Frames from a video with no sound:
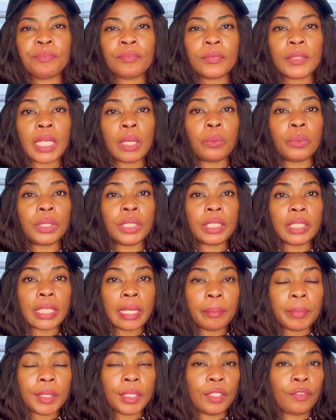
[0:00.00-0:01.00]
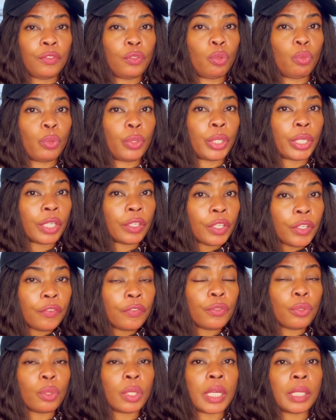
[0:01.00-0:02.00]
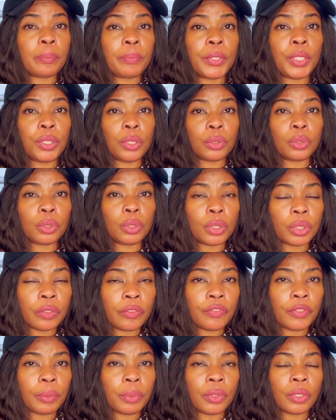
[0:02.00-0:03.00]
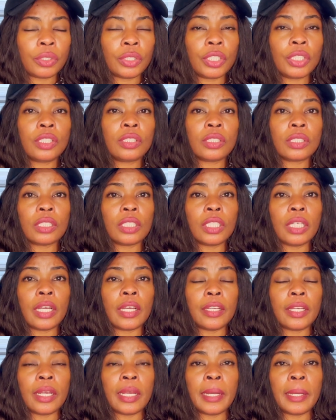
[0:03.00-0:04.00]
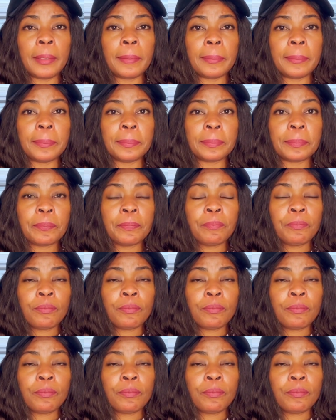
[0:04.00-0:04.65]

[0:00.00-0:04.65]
That will determine if you if you can pay your tuition fee, because these um